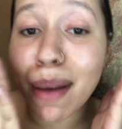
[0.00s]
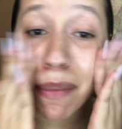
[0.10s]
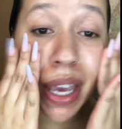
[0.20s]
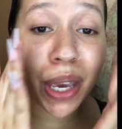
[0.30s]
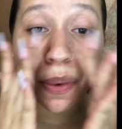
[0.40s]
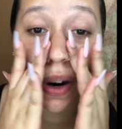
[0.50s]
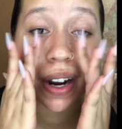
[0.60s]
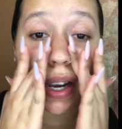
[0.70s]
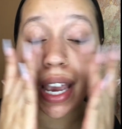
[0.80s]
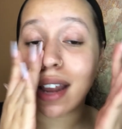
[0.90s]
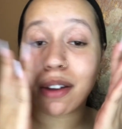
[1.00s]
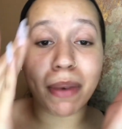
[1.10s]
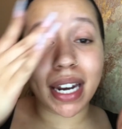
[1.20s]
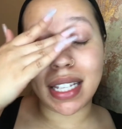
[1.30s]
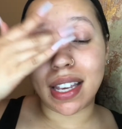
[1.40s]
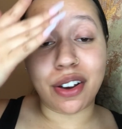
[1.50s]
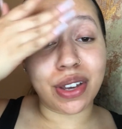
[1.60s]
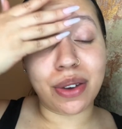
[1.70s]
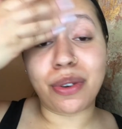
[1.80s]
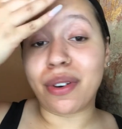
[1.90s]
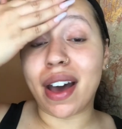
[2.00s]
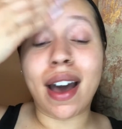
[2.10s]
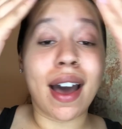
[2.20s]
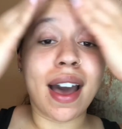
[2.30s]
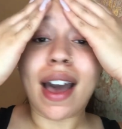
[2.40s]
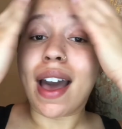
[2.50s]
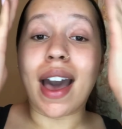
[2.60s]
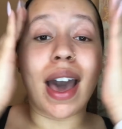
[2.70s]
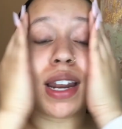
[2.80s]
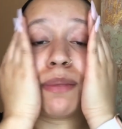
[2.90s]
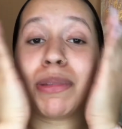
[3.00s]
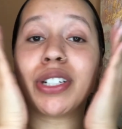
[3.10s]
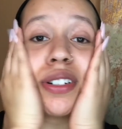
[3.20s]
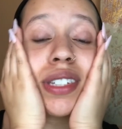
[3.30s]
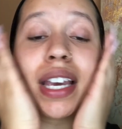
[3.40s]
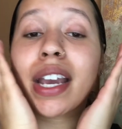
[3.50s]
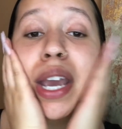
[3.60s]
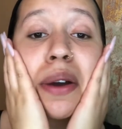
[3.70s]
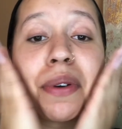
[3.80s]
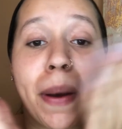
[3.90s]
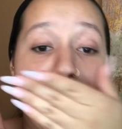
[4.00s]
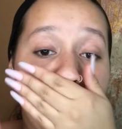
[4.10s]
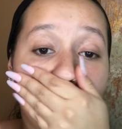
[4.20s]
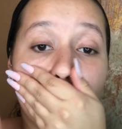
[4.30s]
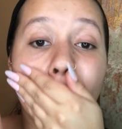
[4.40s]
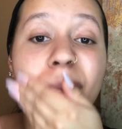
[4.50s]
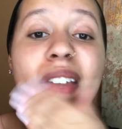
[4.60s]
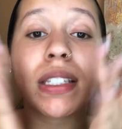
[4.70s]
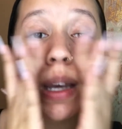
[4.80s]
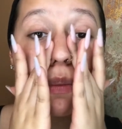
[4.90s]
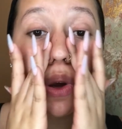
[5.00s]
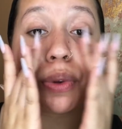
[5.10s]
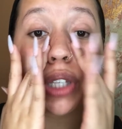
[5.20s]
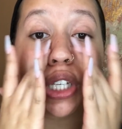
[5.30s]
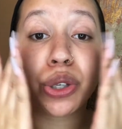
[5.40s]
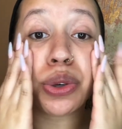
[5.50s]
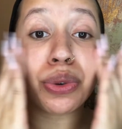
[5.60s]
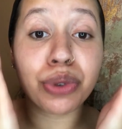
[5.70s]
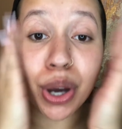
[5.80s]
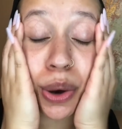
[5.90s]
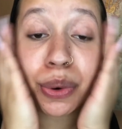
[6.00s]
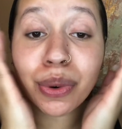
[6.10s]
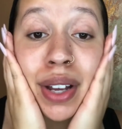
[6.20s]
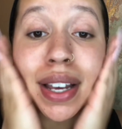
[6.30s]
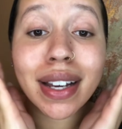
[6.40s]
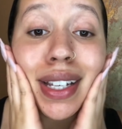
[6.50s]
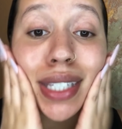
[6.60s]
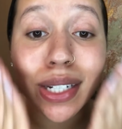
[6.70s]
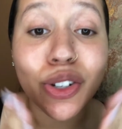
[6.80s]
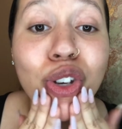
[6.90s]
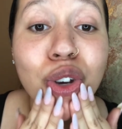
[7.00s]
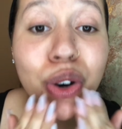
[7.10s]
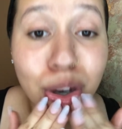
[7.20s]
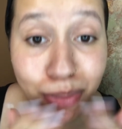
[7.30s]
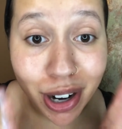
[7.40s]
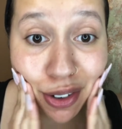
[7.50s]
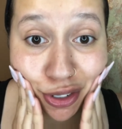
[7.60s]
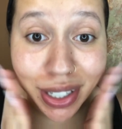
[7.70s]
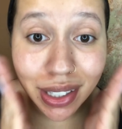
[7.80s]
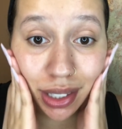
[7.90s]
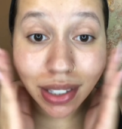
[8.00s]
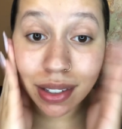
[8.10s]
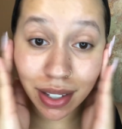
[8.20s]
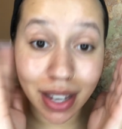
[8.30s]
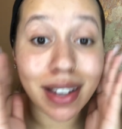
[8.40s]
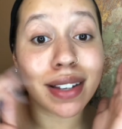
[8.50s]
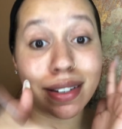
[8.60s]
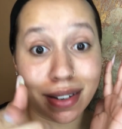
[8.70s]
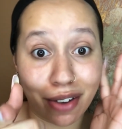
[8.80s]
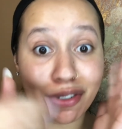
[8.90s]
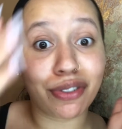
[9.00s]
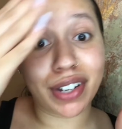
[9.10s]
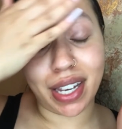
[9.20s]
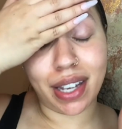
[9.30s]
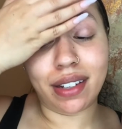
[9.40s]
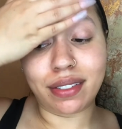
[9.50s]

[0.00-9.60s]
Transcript: Make it work. Can't nobody tell you how to put your skincare on. That's something only you know, because it's your preference. Never forget.